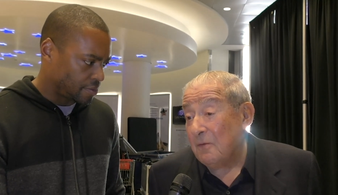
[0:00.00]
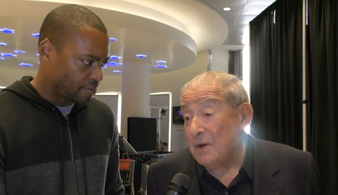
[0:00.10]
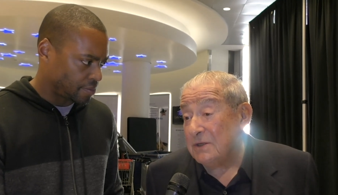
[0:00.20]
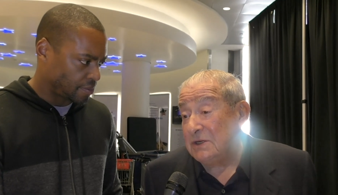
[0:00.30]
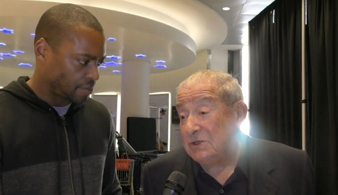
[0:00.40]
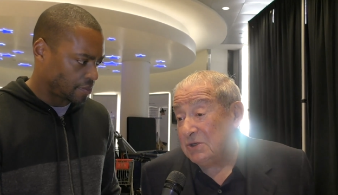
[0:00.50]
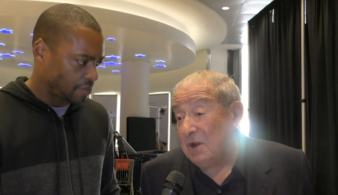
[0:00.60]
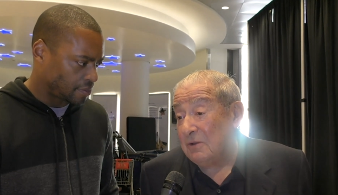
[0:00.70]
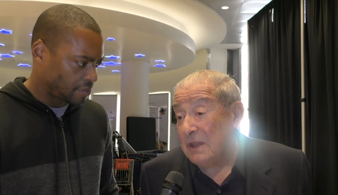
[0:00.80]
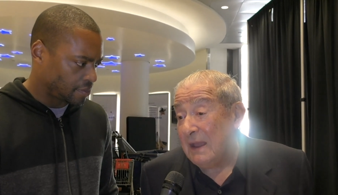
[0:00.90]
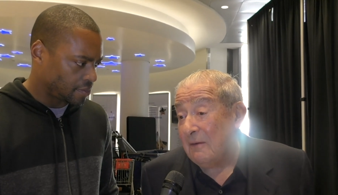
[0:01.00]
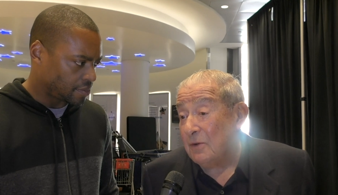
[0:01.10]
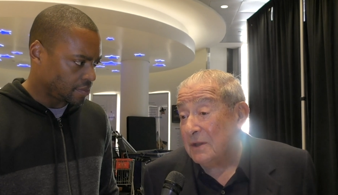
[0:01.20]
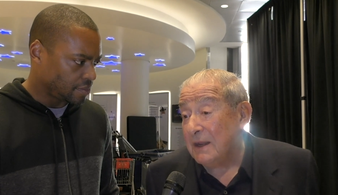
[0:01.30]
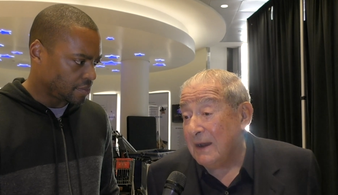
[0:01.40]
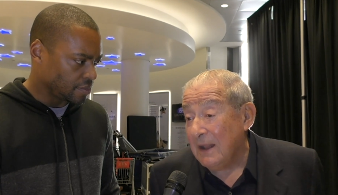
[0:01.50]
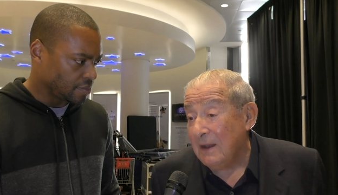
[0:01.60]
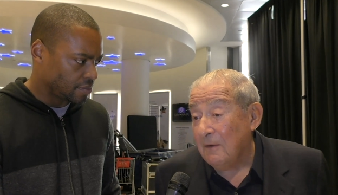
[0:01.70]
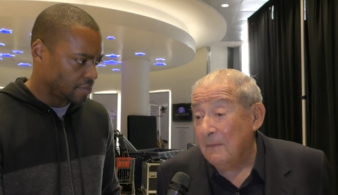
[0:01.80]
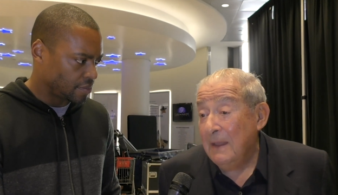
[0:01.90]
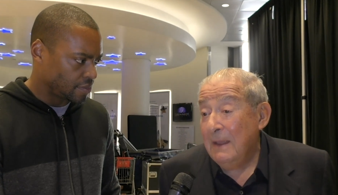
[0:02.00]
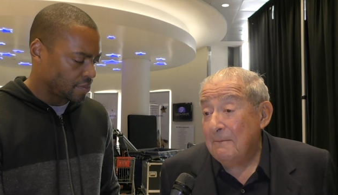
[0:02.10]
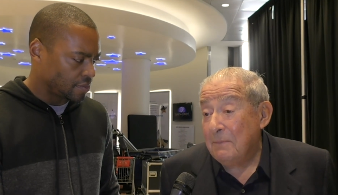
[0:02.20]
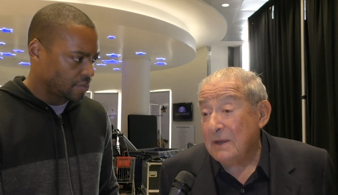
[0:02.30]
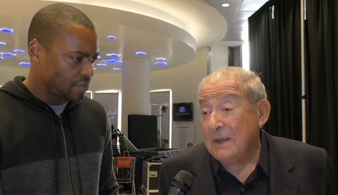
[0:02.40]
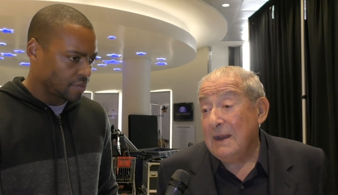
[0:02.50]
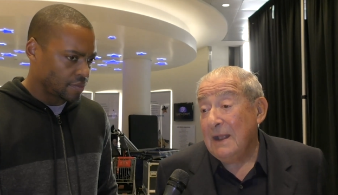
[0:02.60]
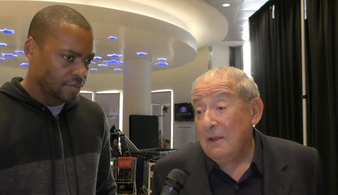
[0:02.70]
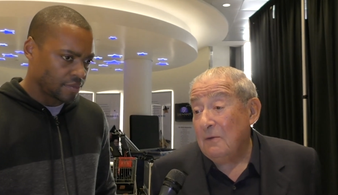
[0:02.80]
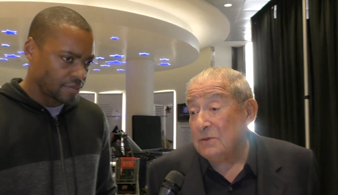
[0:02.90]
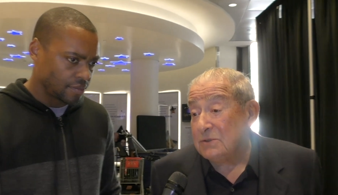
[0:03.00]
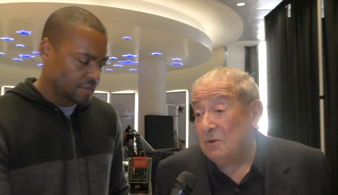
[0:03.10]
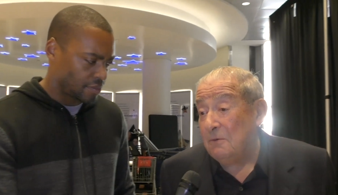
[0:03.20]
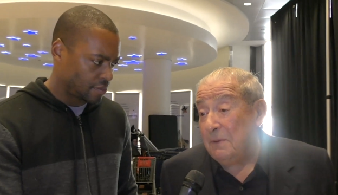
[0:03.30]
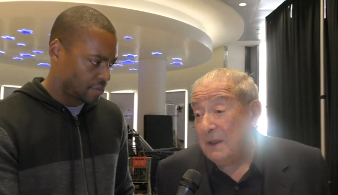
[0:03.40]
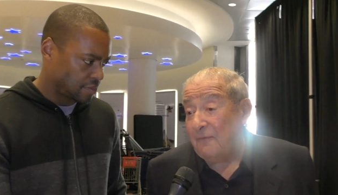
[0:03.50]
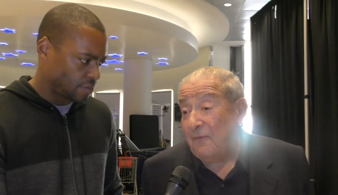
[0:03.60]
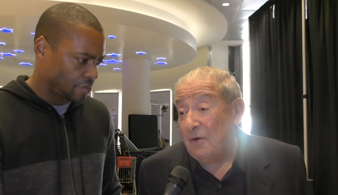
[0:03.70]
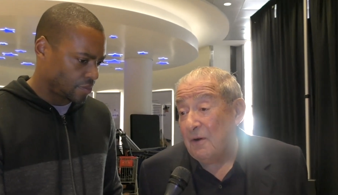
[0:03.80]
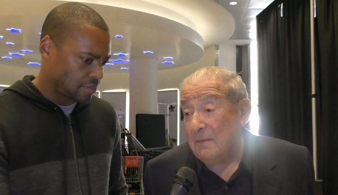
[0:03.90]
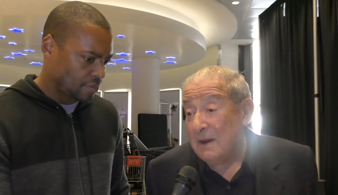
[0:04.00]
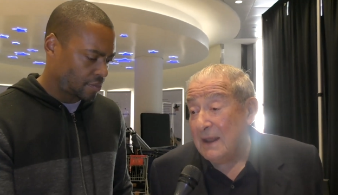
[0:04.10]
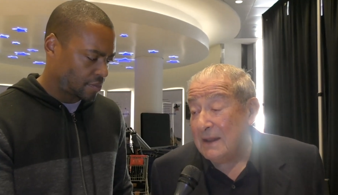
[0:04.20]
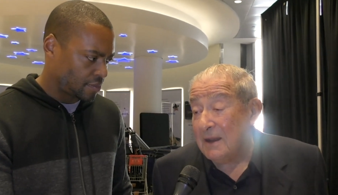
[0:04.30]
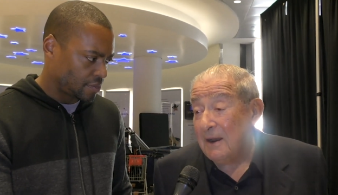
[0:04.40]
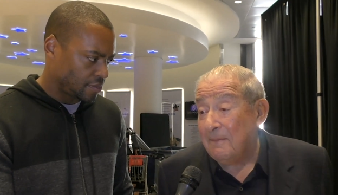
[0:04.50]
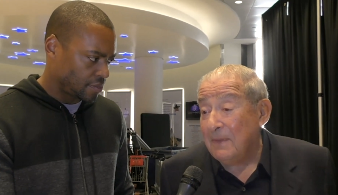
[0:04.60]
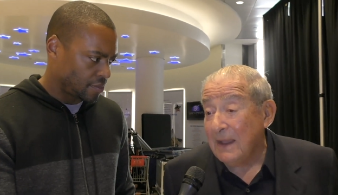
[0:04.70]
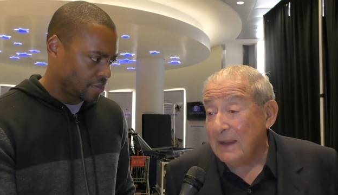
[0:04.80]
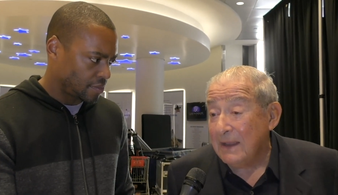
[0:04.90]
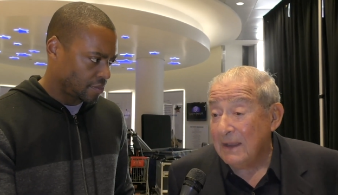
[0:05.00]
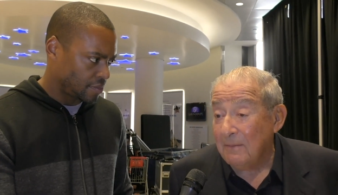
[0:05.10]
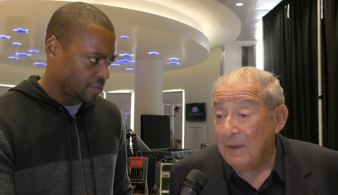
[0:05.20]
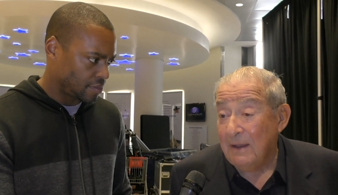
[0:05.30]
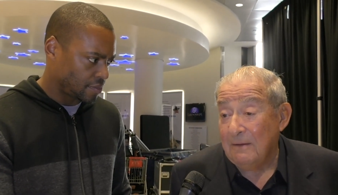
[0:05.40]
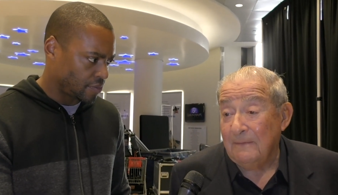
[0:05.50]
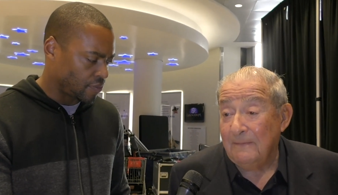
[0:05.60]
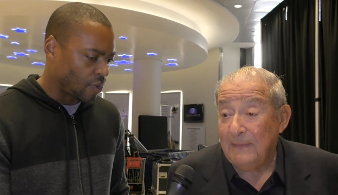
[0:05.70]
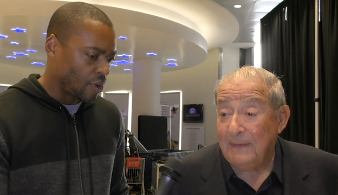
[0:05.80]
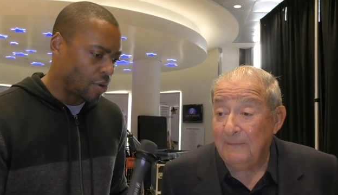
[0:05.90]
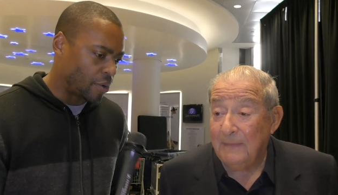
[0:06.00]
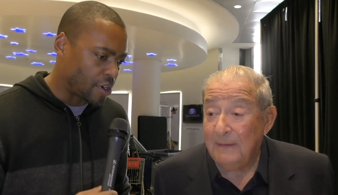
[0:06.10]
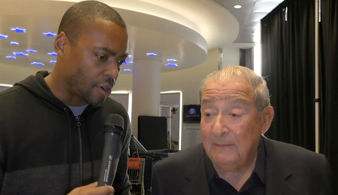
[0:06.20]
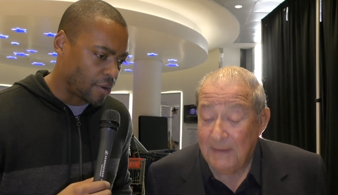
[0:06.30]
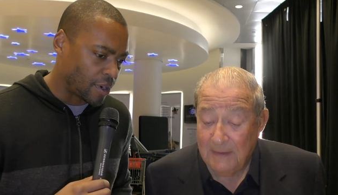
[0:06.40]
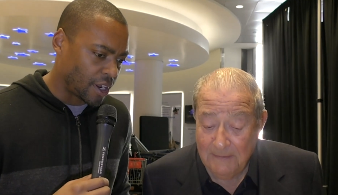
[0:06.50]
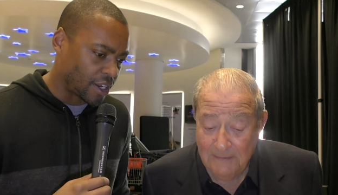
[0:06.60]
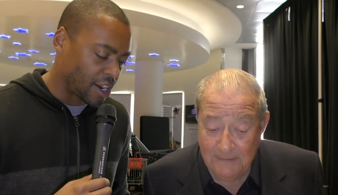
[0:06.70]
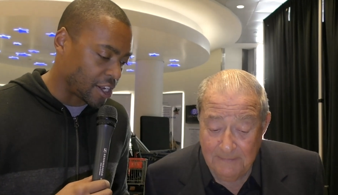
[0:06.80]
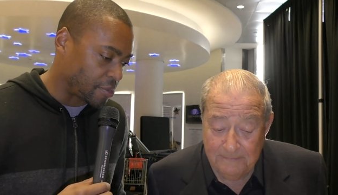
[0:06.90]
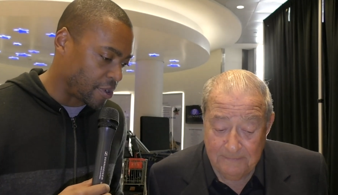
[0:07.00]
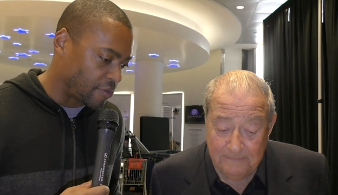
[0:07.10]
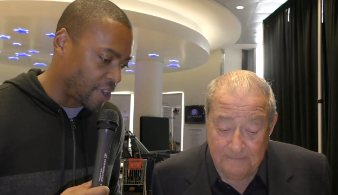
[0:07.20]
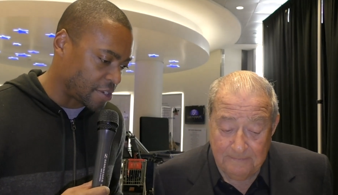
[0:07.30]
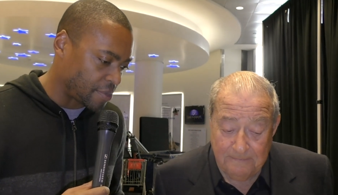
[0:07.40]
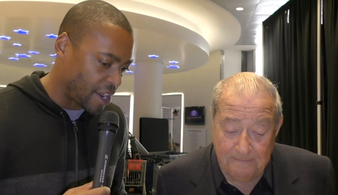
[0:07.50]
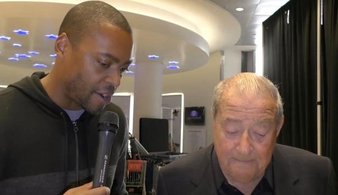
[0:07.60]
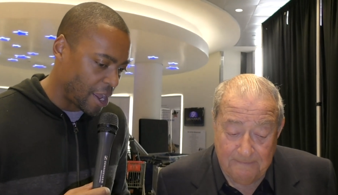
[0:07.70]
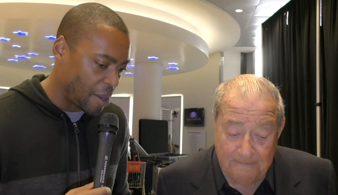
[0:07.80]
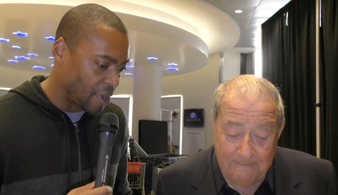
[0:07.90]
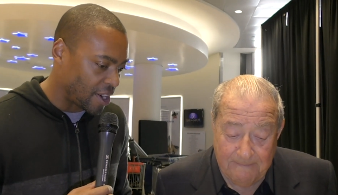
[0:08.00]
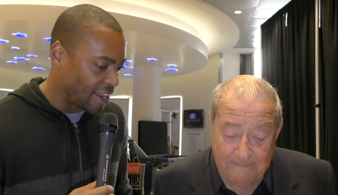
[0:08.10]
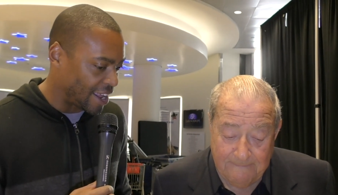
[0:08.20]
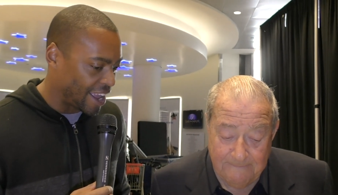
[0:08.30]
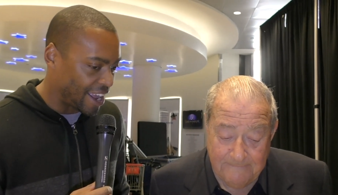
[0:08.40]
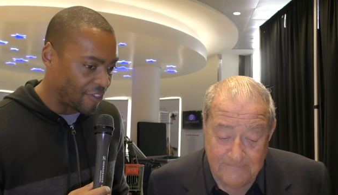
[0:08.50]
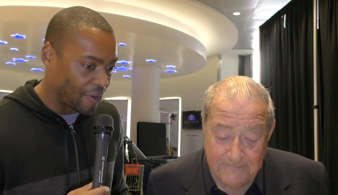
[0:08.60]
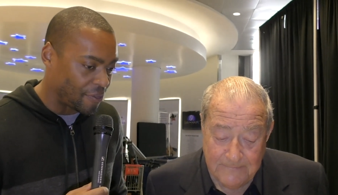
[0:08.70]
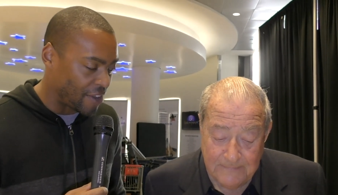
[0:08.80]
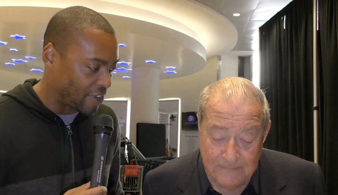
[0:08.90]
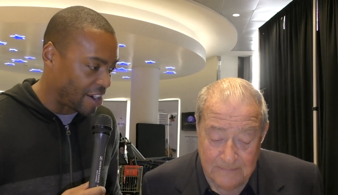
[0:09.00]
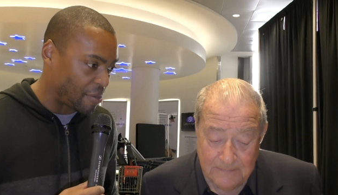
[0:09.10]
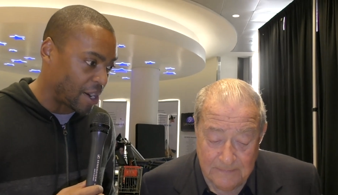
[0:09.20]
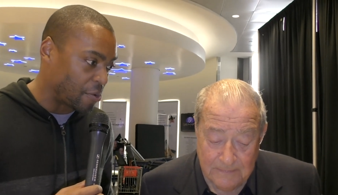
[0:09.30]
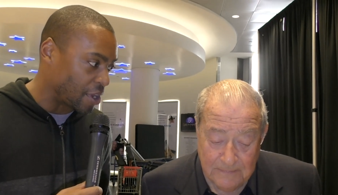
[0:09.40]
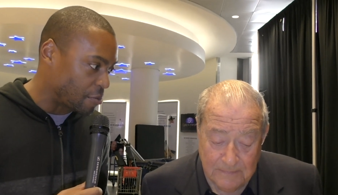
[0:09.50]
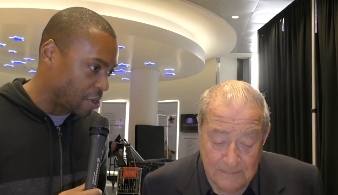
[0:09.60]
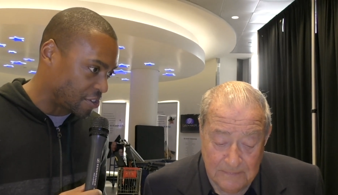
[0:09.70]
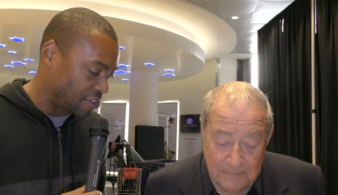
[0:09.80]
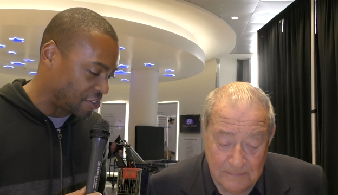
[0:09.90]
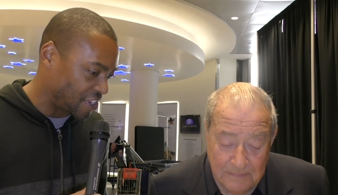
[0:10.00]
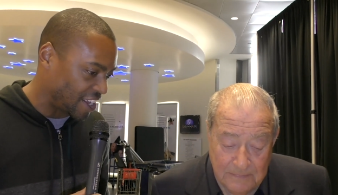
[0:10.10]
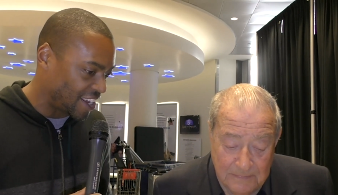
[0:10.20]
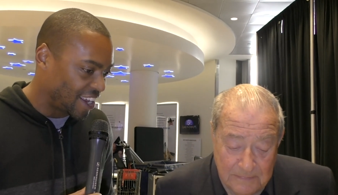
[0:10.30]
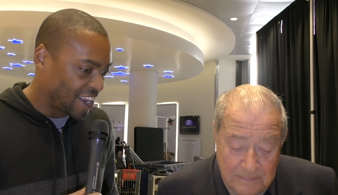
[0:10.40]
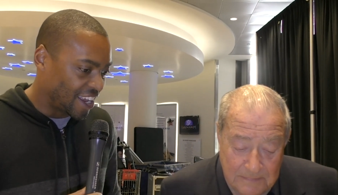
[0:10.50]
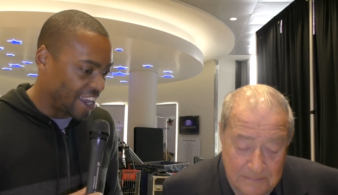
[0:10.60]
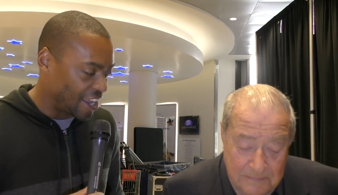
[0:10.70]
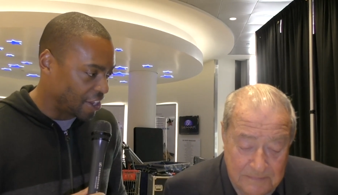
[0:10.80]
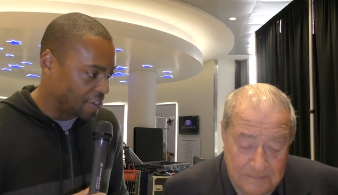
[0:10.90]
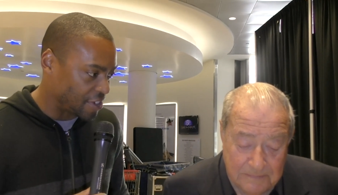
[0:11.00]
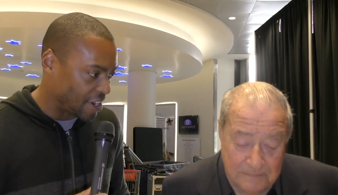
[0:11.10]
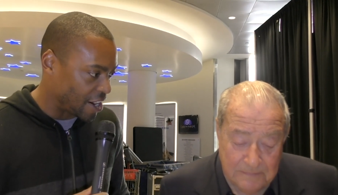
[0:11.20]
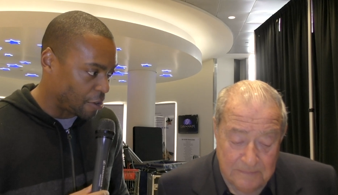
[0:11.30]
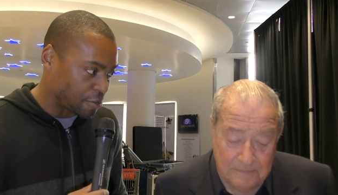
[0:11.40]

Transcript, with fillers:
Speaker 1: words, he showed that with Canelo, but Canelo was too big for him and ended up knocking him out.
Speaker 2: We know uh, Khan's been advised by Al Haymon, and the fight that everybody really wants to see is Errol